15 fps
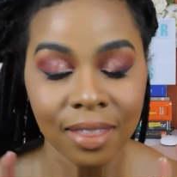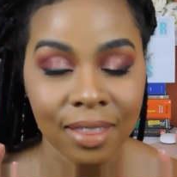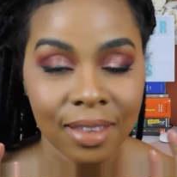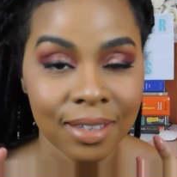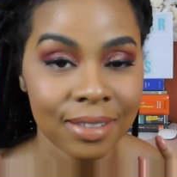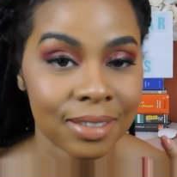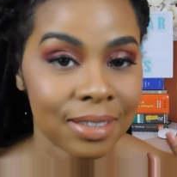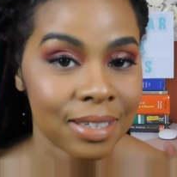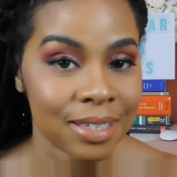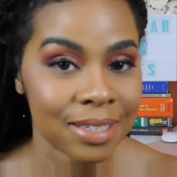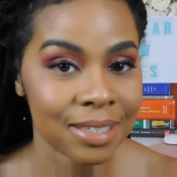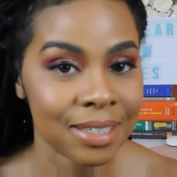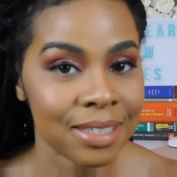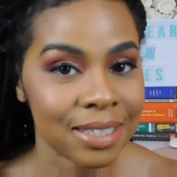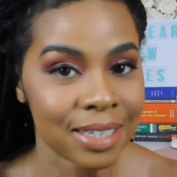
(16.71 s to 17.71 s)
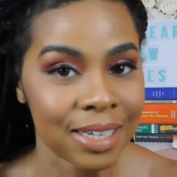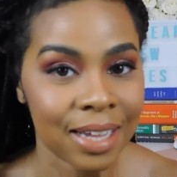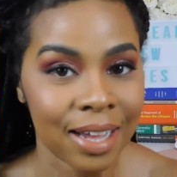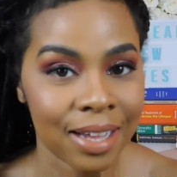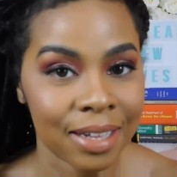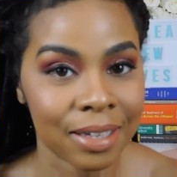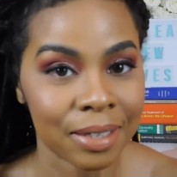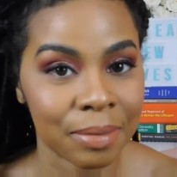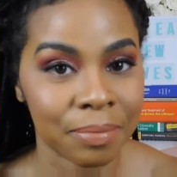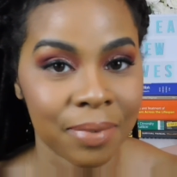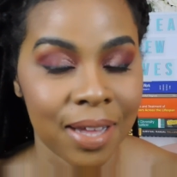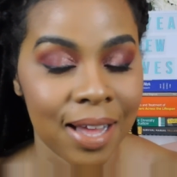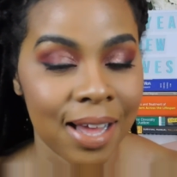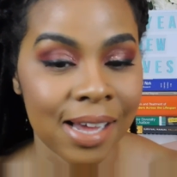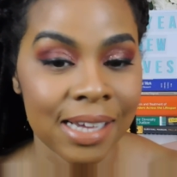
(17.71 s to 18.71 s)
This is the
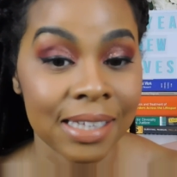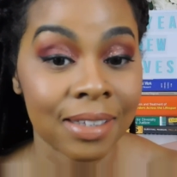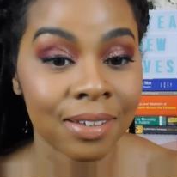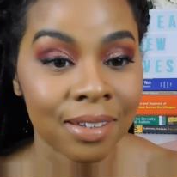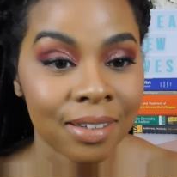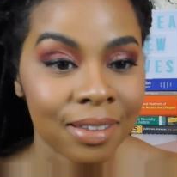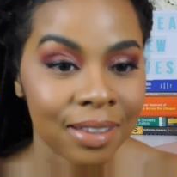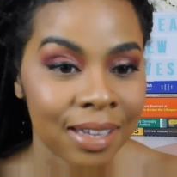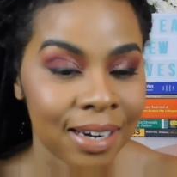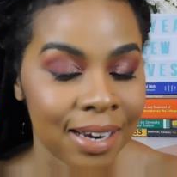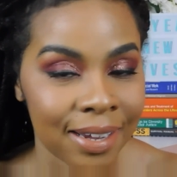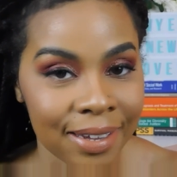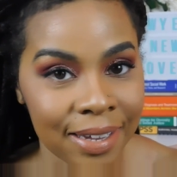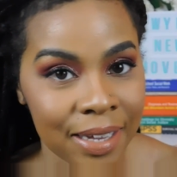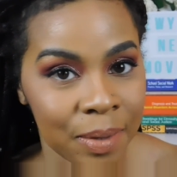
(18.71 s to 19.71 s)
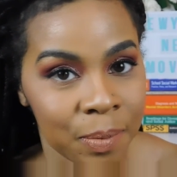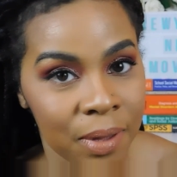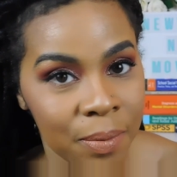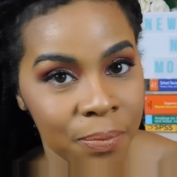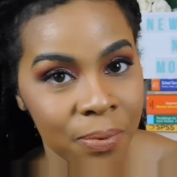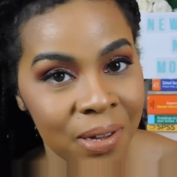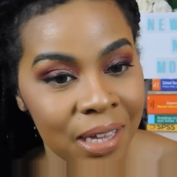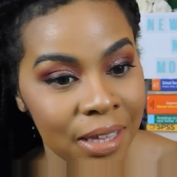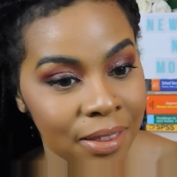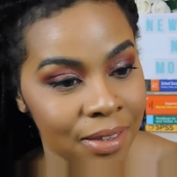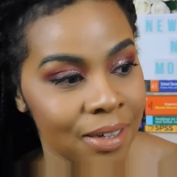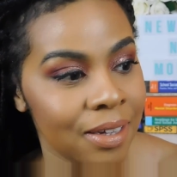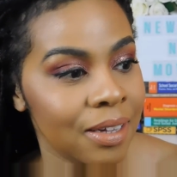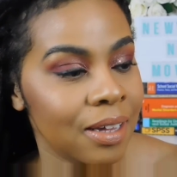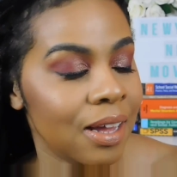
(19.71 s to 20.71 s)
eye look that I came up with.
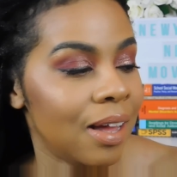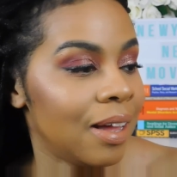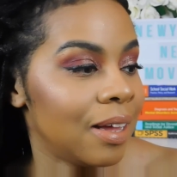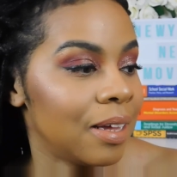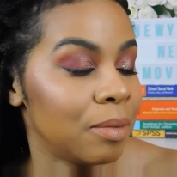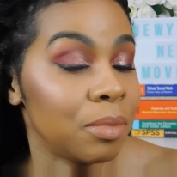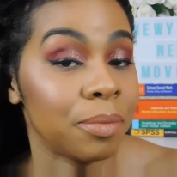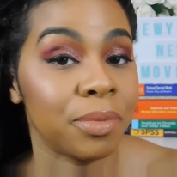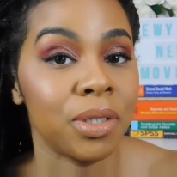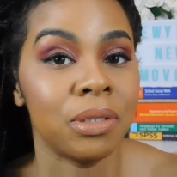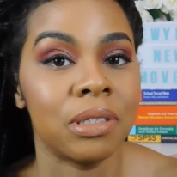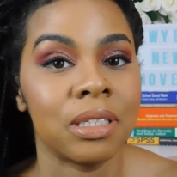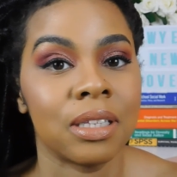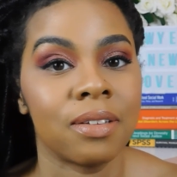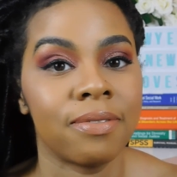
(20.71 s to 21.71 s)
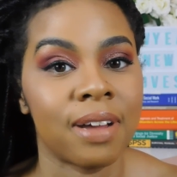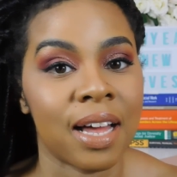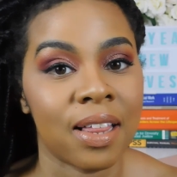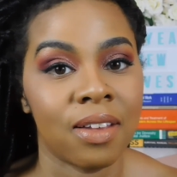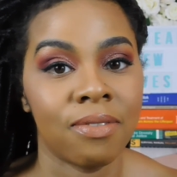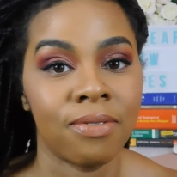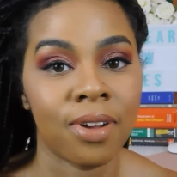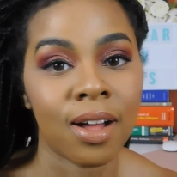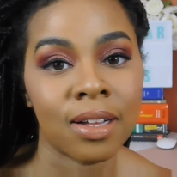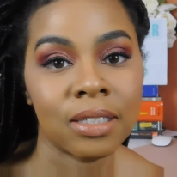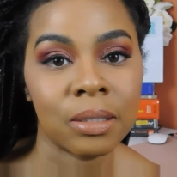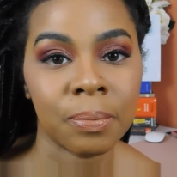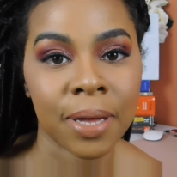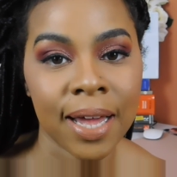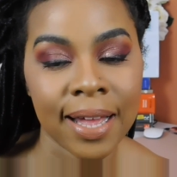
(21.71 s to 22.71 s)
I'm using the Violet Voss
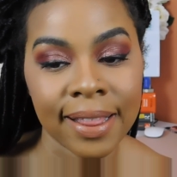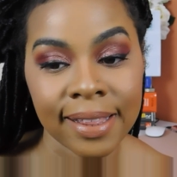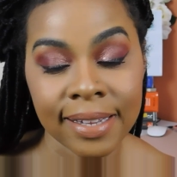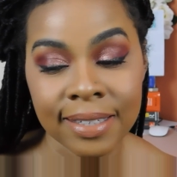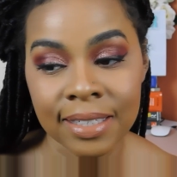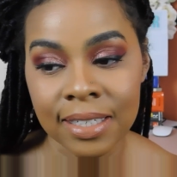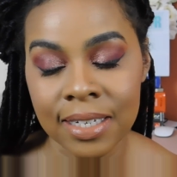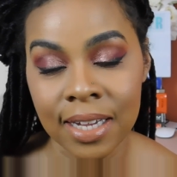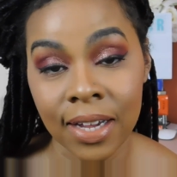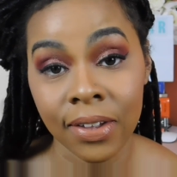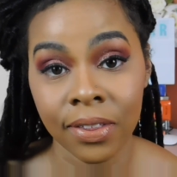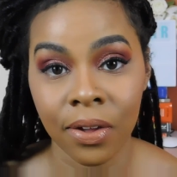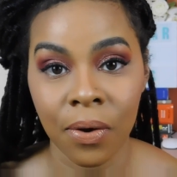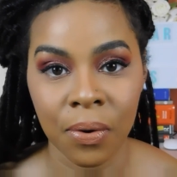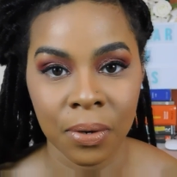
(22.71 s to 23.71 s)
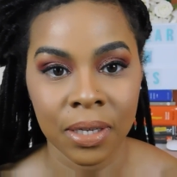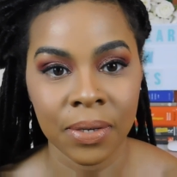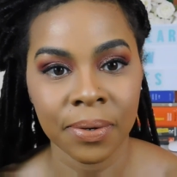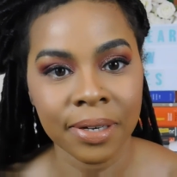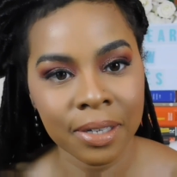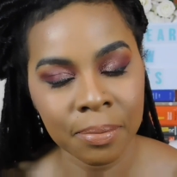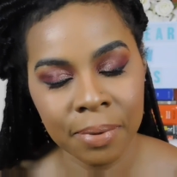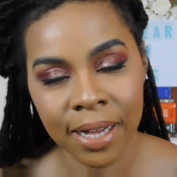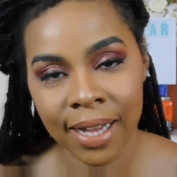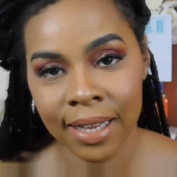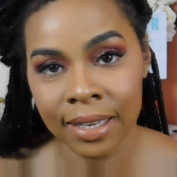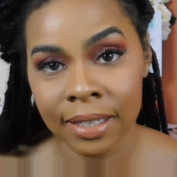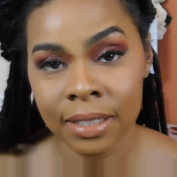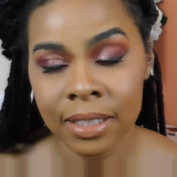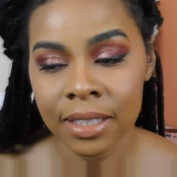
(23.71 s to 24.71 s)
palette today, the Holy Grail
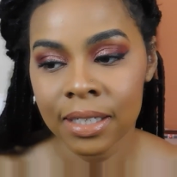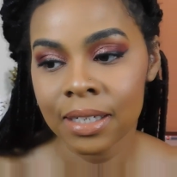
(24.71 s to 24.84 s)
palette.